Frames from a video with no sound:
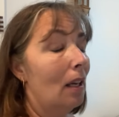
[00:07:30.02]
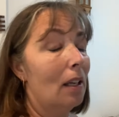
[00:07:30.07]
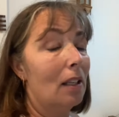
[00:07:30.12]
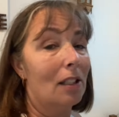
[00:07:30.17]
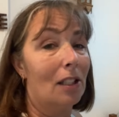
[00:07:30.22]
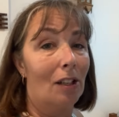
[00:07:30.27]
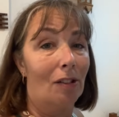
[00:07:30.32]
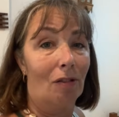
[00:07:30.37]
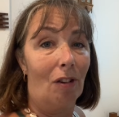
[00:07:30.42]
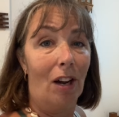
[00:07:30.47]

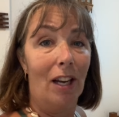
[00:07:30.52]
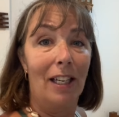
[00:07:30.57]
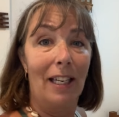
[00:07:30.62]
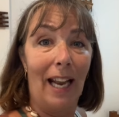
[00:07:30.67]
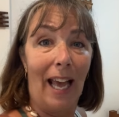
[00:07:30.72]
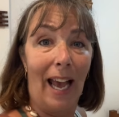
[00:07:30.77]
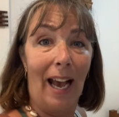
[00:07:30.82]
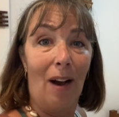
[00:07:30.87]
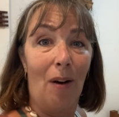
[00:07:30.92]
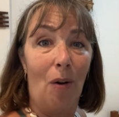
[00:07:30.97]
So right
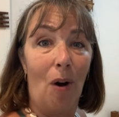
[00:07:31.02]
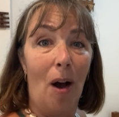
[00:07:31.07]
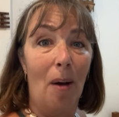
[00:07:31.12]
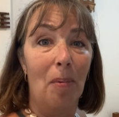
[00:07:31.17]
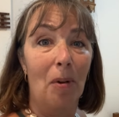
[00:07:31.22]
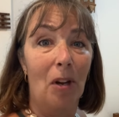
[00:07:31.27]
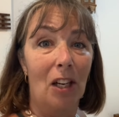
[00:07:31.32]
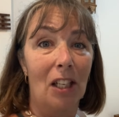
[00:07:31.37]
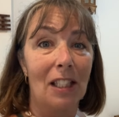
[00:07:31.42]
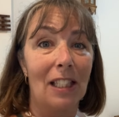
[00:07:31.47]
now
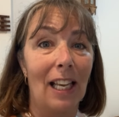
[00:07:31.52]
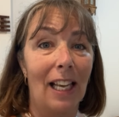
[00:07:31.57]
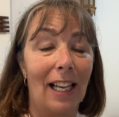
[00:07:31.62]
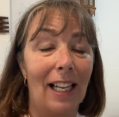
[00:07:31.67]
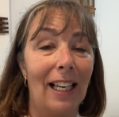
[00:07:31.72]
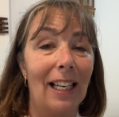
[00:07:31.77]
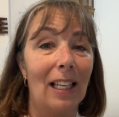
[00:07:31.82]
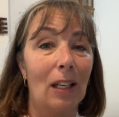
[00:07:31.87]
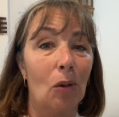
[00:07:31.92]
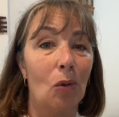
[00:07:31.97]
I'm gonna take
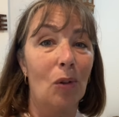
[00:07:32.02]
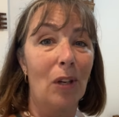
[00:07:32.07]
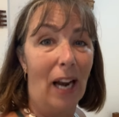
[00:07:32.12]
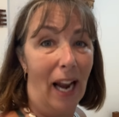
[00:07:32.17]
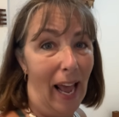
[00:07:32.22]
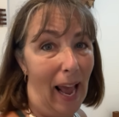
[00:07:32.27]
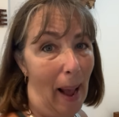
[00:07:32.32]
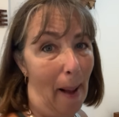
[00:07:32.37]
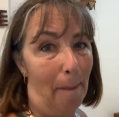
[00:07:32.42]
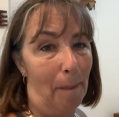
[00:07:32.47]
a little
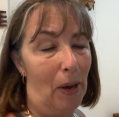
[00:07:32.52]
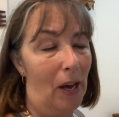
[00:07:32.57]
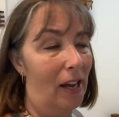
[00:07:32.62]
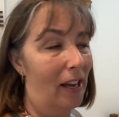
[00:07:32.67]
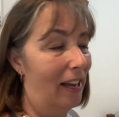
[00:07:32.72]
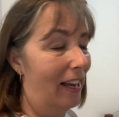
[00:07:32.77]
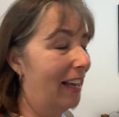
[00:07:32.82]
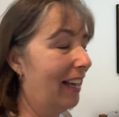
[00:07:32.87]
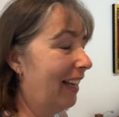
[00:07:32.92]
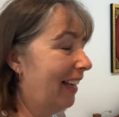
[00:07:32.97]
nap
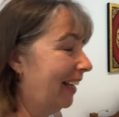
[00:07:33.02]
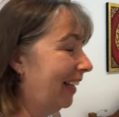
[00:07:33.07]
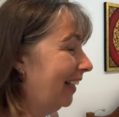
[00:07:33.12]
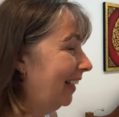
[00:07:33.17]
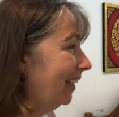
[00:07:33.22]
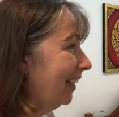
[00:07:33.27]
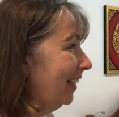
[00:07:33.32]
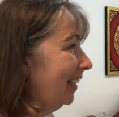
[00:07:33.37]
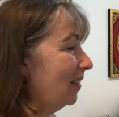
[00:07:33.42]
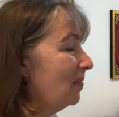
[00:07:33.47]

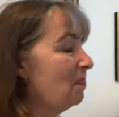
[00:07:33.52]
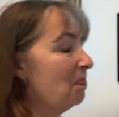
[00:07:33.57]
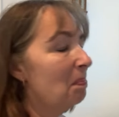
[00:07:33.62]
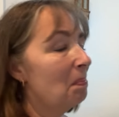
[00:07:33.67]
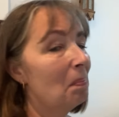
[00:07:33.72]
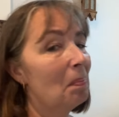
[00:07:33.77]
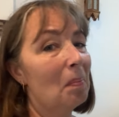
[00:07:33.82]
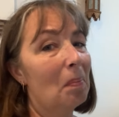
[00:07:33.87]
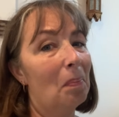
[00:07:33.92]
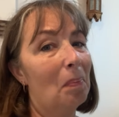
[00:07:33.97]

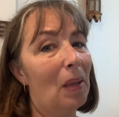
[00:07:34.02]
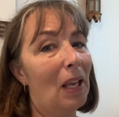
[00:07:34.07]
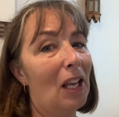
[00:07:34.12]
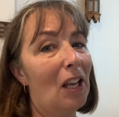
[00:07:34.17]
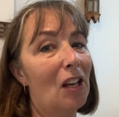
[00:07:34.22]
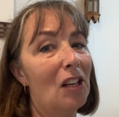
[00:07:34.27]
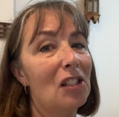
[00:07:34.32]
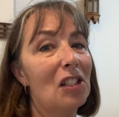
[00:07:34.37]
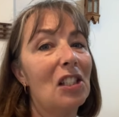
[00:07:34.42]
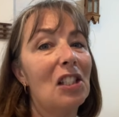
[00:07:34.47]

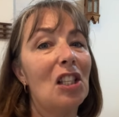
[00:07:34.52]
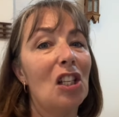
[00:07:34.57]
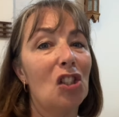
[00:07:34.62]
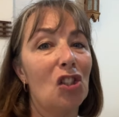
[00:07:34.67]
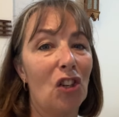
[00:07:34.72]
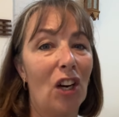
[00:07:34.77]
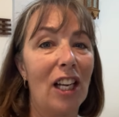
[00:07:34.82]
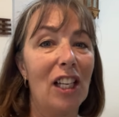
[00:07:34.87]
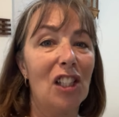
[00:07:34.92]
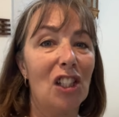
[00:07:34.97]
because the
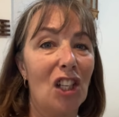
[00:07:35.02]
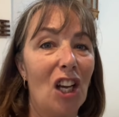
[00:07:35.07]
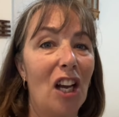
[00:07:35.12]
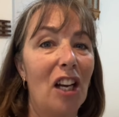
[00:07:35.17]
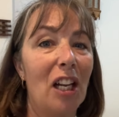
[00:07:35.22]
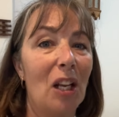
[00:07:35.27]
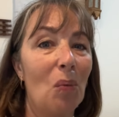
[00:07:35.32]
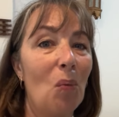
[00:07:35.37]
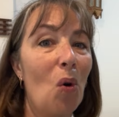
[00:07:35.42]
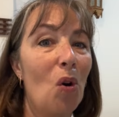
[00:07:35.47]
train
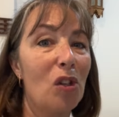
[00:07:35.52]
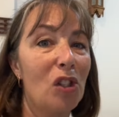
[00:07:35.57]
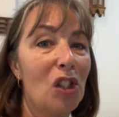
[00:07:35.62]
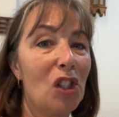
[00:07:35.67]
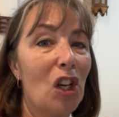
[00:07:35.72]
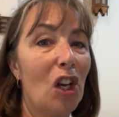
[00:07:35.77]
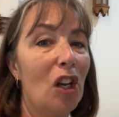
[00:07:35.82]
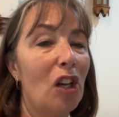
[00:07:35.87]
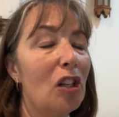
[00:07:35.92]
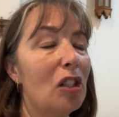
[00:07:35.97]
journey was
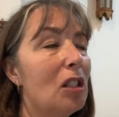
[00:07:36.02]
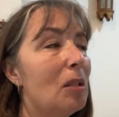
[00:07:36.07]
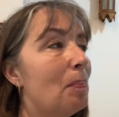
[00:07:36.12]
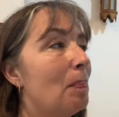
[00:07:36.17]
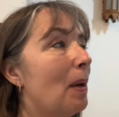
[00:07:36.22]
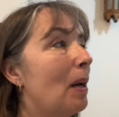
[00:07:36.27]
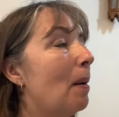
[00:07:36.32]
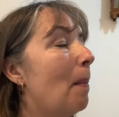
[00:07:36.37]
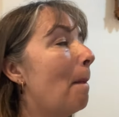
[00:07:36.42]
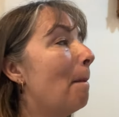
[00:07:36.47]
good,
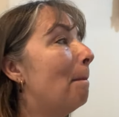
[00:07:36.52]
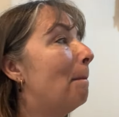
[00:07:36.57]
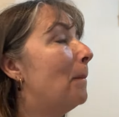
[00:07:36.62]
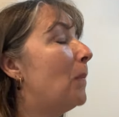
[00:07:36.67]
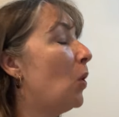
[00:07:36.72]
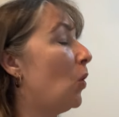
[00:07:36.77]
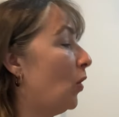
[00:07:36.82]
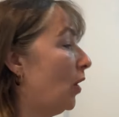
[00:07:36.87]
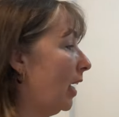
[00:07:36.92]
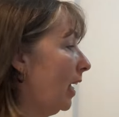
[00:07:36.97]
but
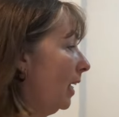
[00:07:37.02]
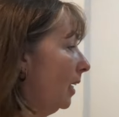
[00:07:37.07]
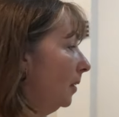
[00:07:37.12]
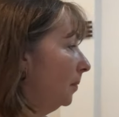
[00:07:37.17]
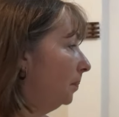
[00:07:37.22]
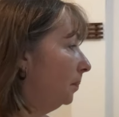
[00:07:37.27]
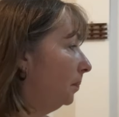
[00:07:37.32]
boy,